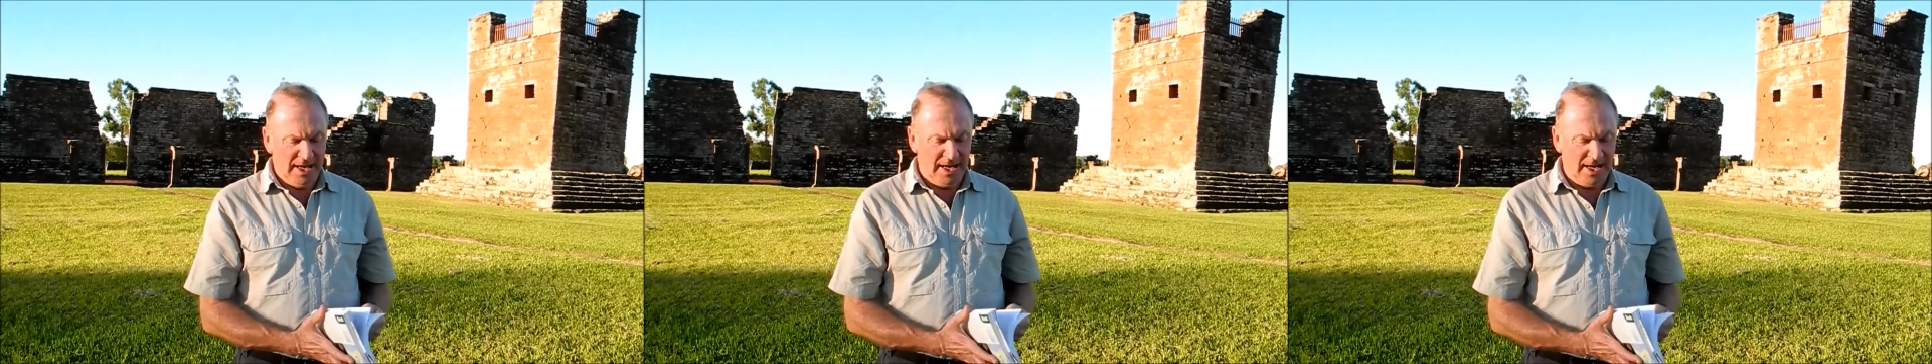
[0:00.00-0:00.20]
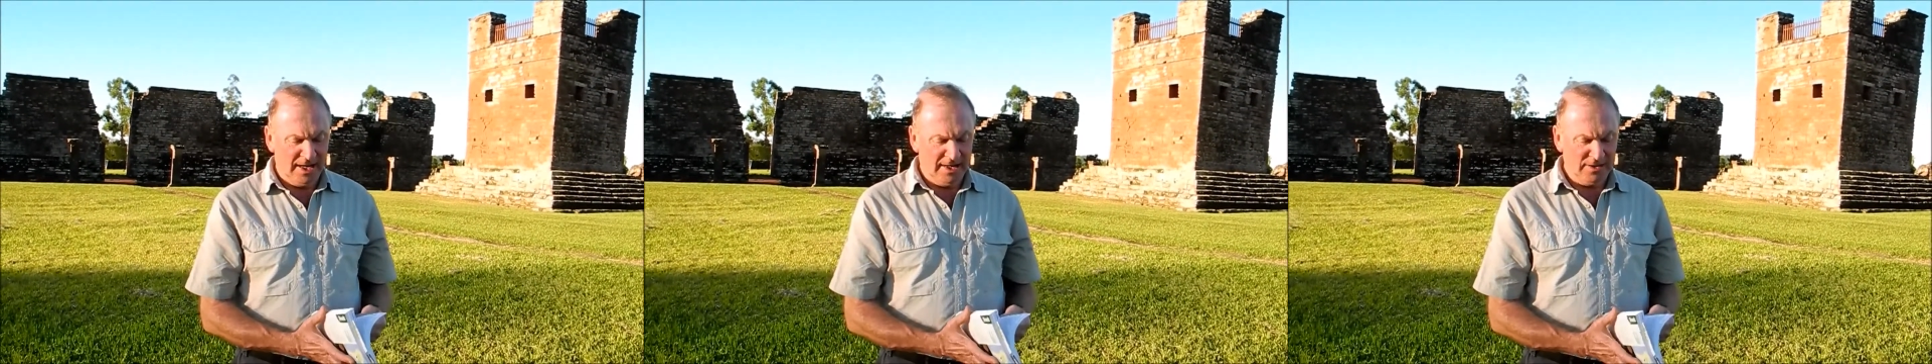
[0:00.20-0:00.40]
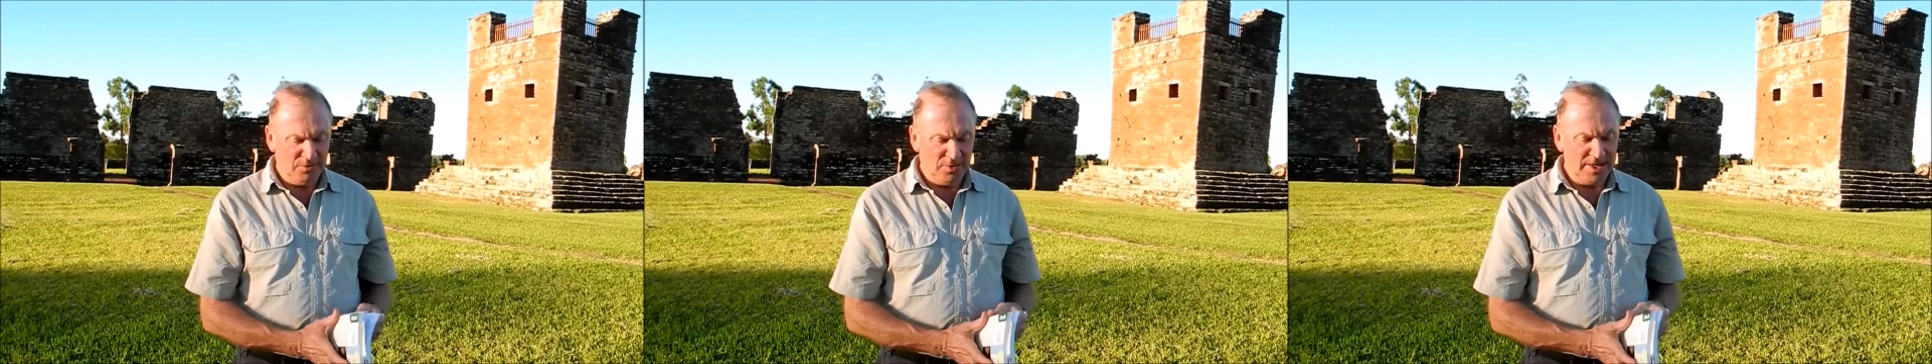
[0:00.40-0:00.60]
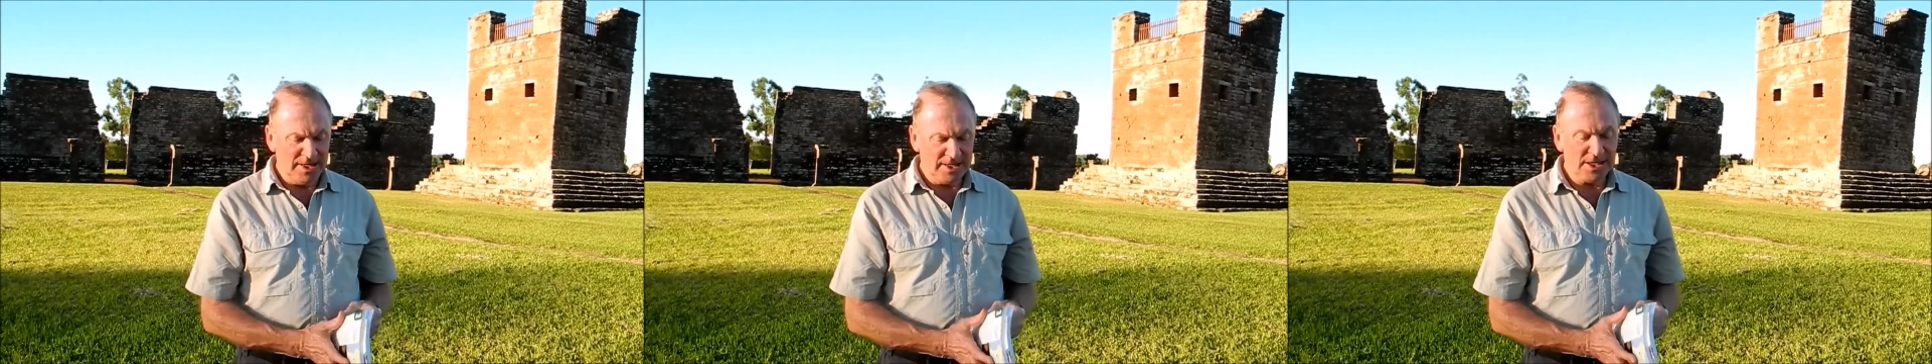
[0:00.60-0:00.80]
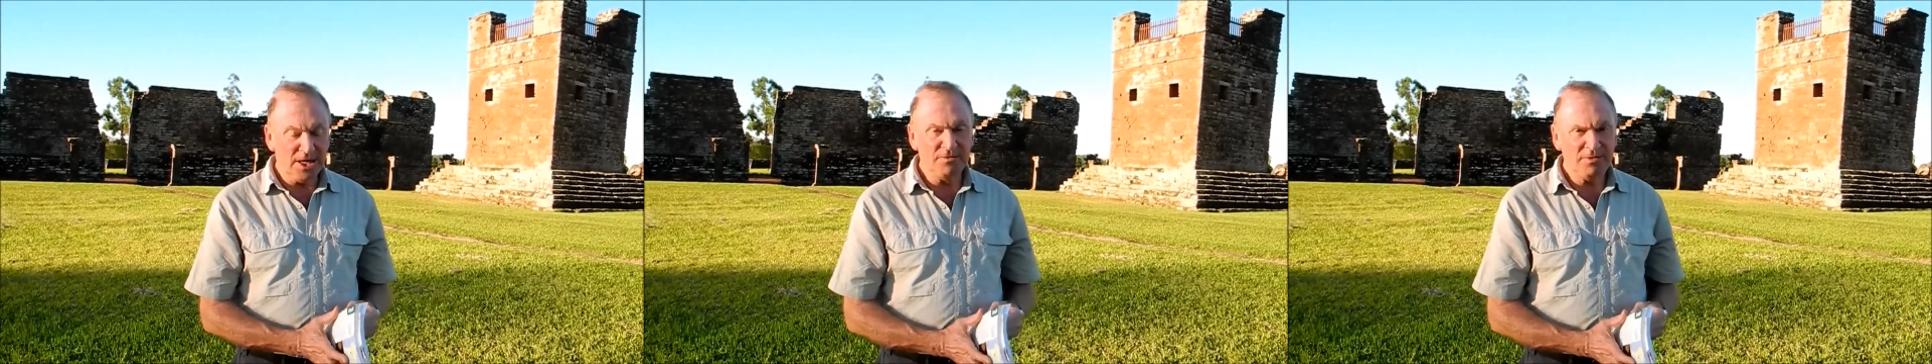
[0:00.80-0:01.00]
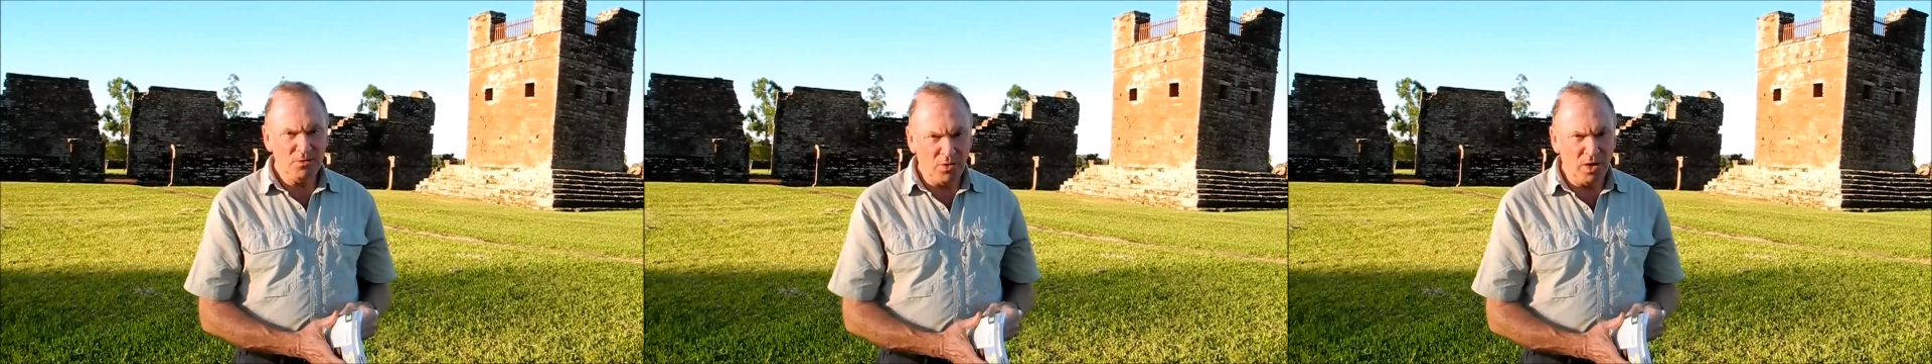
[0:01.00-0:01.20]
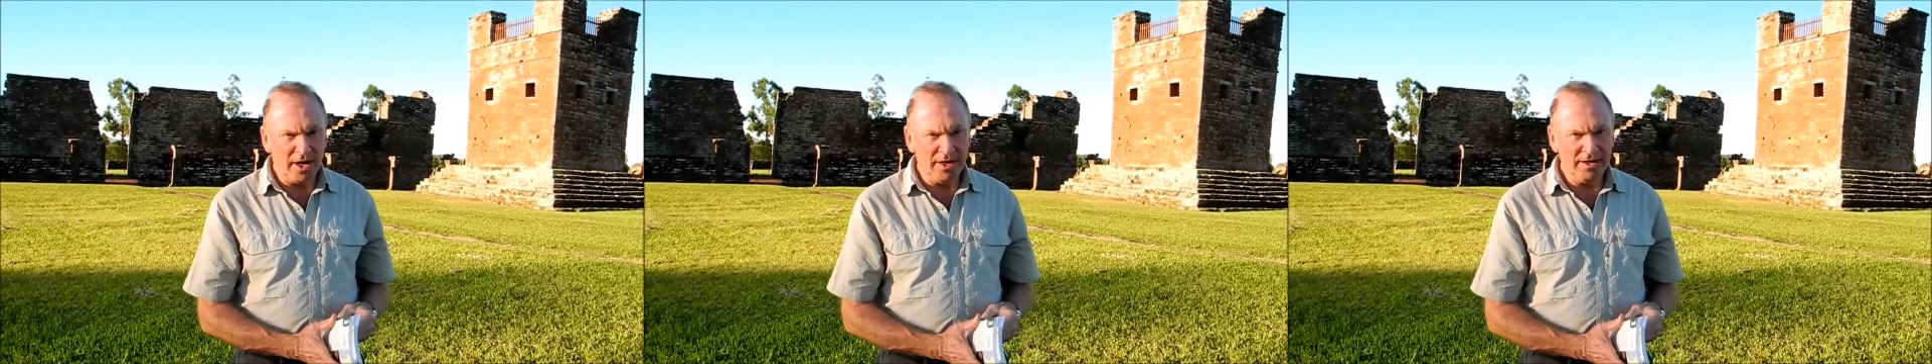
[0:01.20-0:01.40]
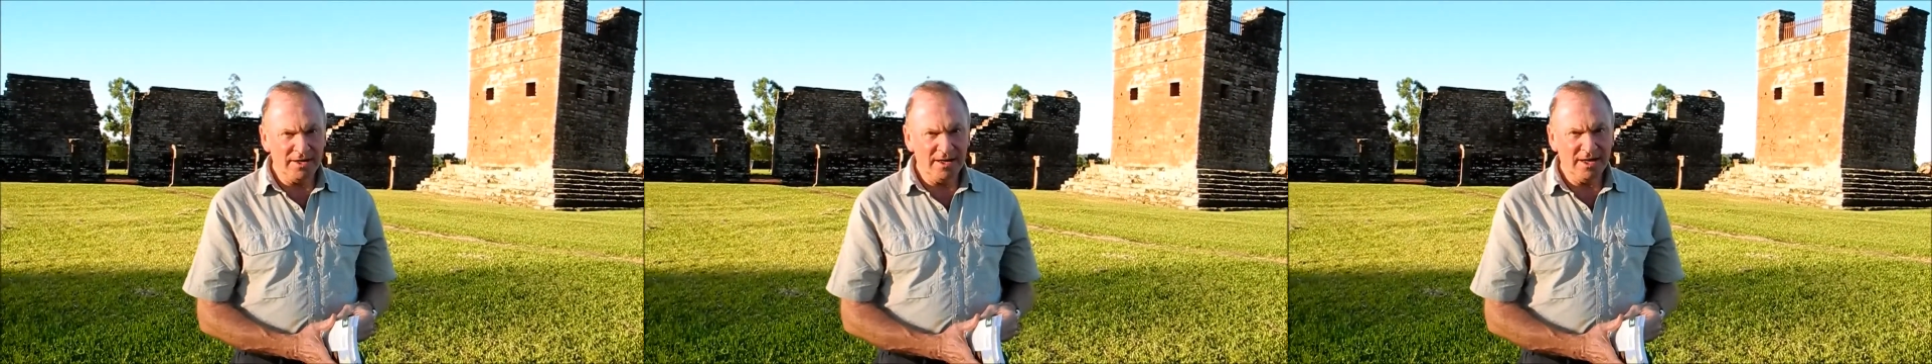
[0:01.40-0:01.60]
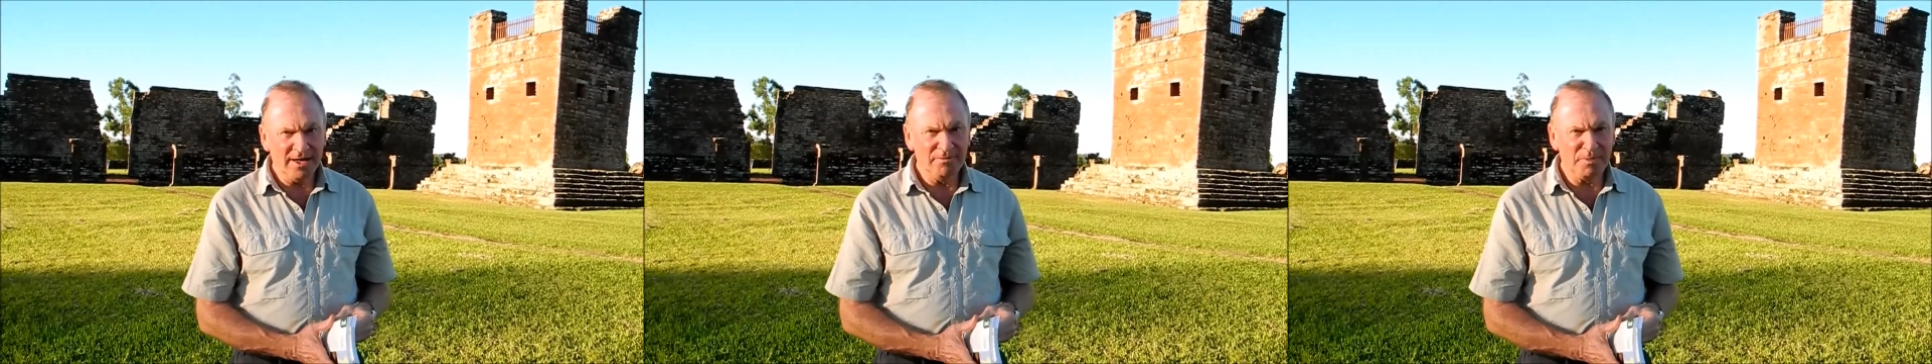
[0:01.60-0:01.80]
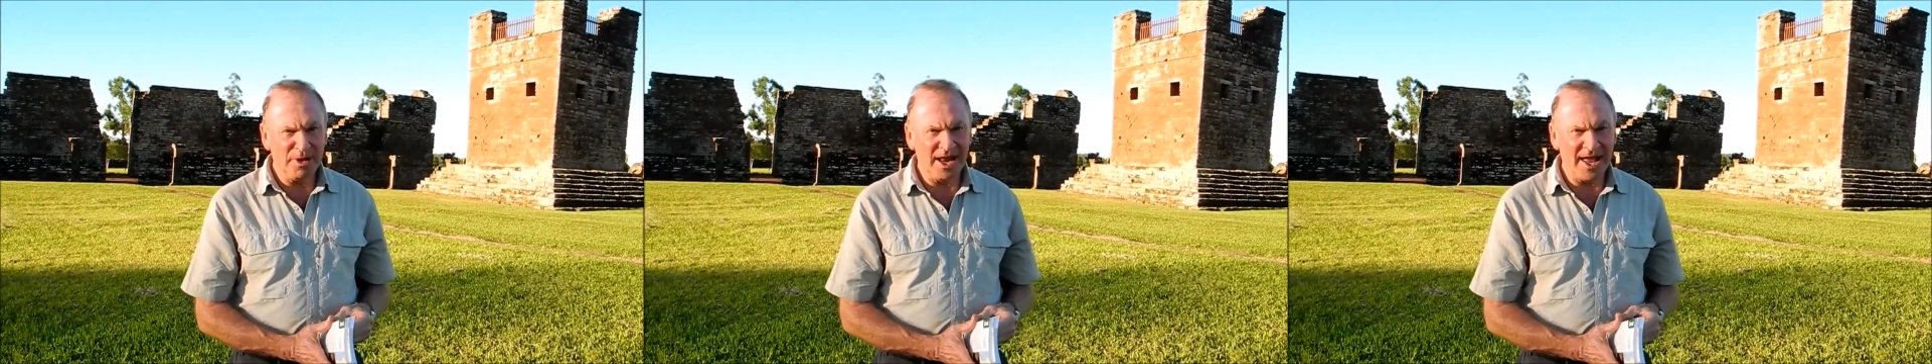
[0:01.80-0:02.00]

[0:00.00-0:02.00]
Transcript: And when it's the only one, and